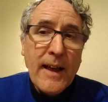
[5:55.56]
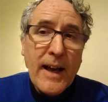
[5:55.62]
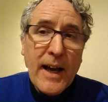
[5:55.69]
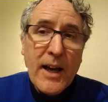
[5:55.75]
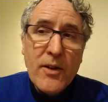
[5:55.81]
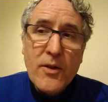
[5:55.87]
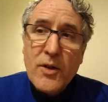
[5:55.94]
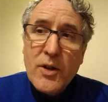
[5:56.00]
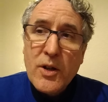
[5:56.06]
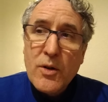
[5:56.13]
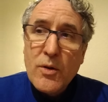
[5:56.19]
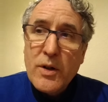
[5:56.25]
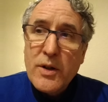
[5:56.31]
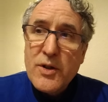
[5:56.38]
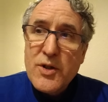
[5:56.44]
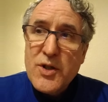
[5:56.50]
And you
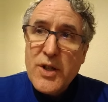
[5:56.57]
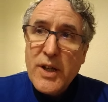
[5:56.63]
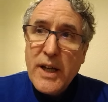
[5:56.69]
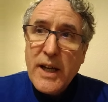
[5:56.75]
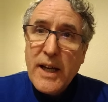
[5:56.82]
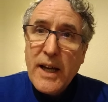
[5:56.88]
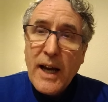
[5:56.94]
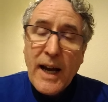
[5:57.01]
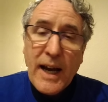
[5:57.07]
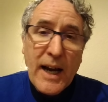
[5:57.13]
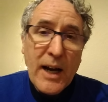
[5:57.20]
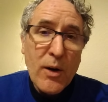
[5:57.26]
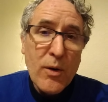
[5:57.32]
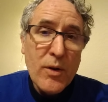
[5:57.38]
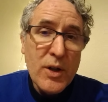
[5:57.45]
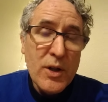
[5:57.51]
can see
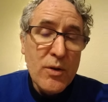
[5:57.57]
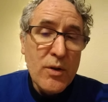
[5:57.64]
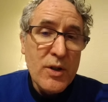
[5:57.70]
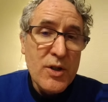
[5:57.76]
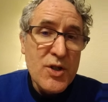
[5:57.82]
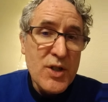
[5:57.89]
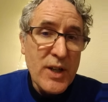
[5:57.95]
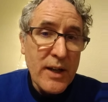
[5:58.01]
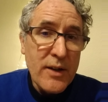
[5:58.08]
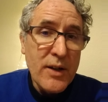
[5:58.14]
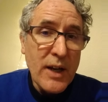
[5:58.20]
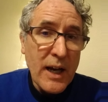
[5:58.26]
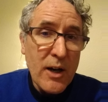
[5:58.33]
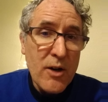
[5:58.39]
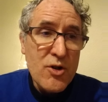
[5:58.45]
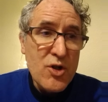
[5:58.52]
how you can send
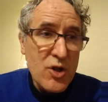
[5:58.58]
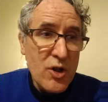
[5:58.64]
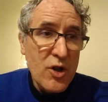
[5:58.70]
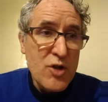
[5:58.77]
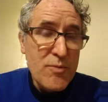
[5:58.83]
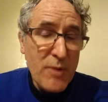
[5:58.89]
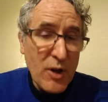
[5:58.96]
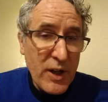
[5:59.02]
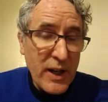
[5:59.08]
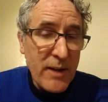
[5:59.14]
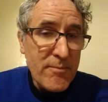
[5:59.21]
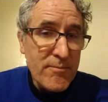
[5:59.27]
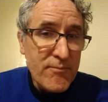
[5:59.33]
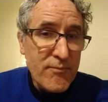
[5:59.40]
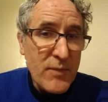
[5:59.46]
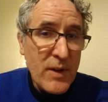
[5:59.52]
our church money.
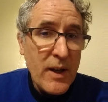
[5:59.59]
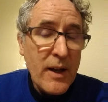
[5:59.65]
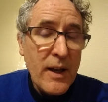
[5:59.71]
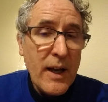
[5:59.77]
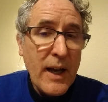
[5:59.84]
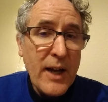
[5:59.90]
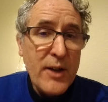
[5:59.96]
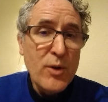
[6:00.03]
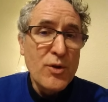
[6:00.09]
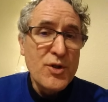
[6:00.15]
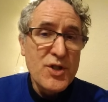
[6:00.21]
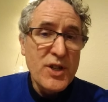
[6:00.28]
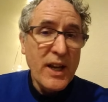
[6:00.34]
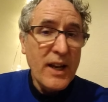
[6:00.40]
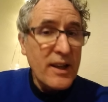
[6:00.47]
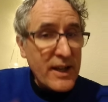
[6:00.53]
And you'll
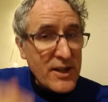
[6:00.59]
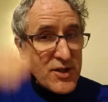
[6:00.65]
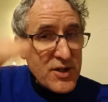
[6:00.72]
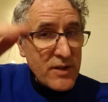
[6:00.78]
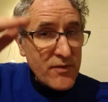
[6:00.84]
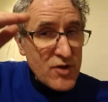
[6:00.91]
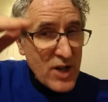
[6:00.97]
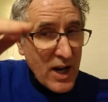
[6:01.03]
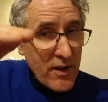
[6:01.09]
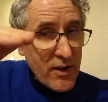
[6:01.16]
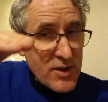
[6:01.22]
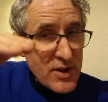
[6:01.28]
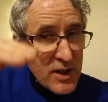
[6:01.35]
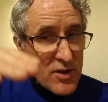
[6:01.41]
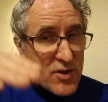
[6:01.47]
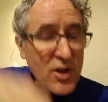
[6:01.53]
see a list of
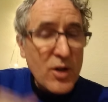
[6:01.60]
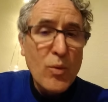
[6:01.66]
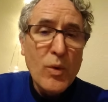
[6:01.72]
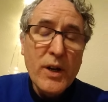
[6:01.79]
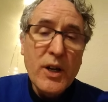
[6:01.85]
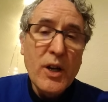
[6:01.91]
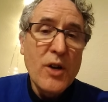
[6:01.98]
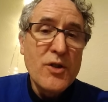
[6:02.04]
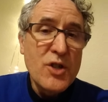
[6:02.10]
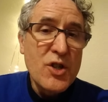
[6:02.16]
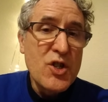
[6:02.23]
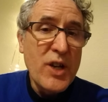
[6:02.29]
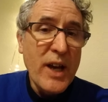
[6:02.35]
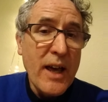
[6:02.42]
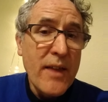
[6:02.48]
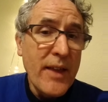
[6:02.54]
charities that we're going to
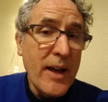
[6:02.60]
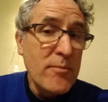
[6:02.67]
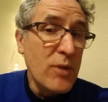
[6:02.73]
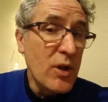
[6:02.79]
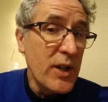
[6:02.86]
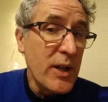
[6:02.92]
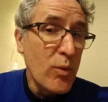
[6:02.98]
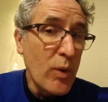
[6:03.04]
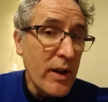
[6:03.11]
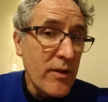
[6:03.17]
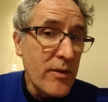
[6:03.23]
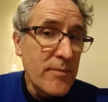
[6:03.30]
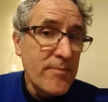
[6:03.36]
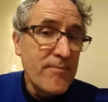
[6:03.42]
share that money with.